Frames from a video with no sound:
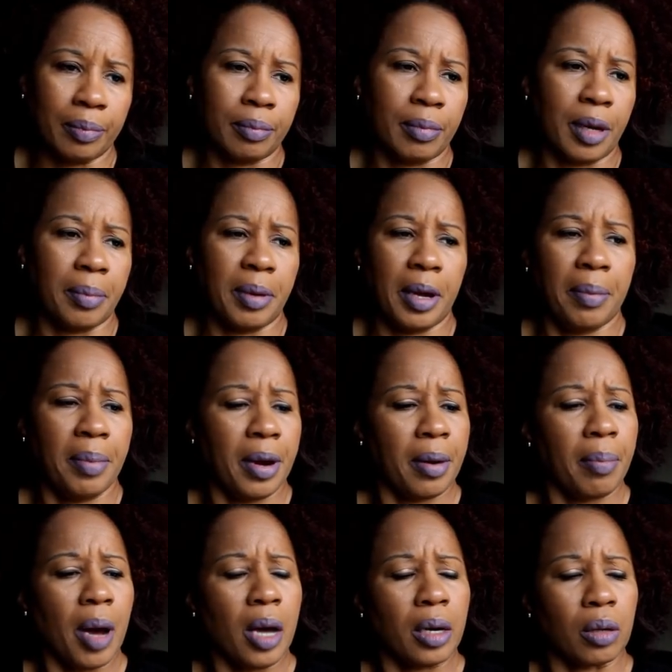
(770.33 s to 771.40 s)
maybe a
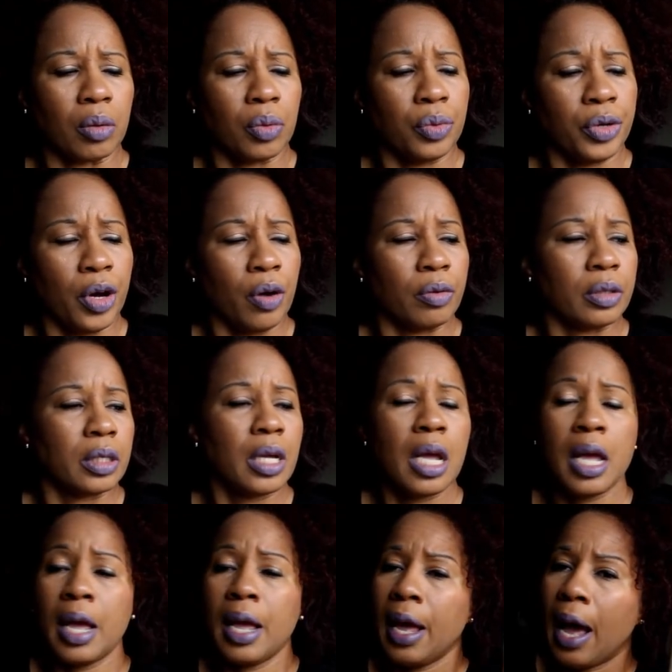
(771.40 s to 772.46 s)
beer bottle who knows
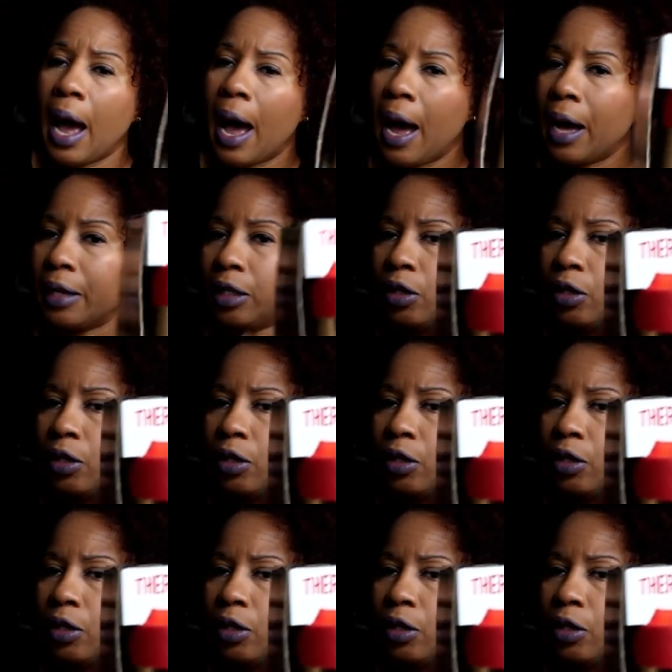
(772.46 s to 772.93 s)
uh,